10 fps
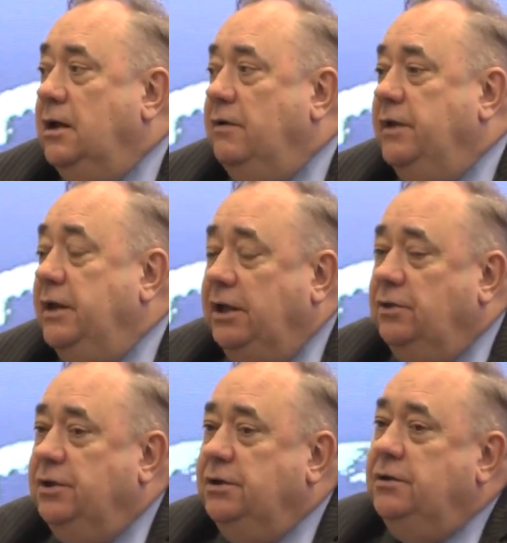then
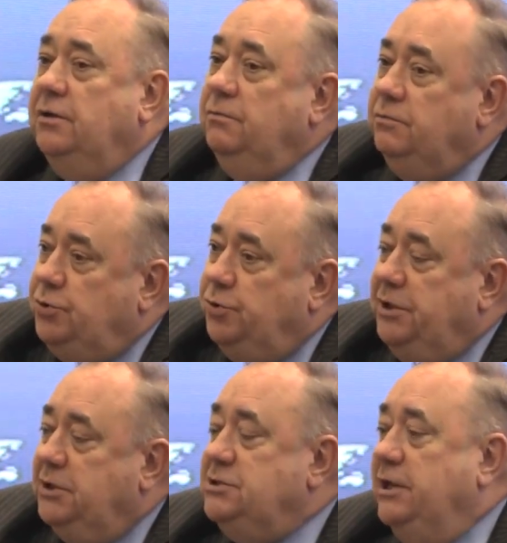England 2
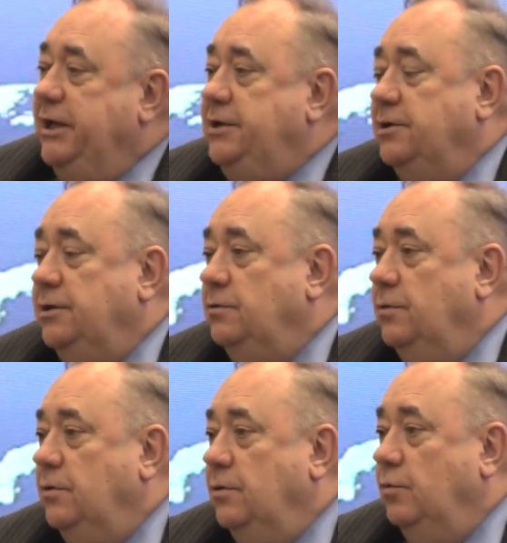years later
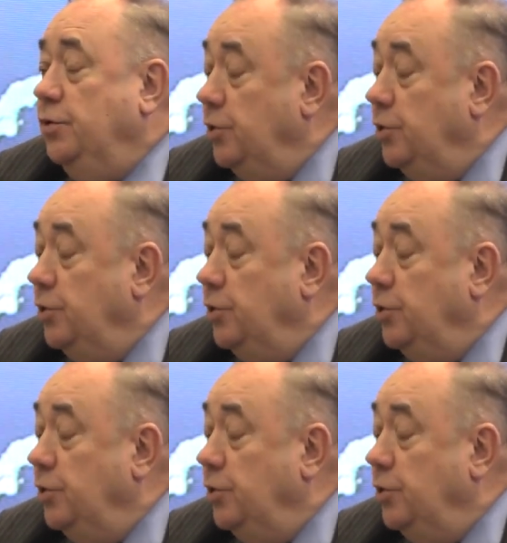would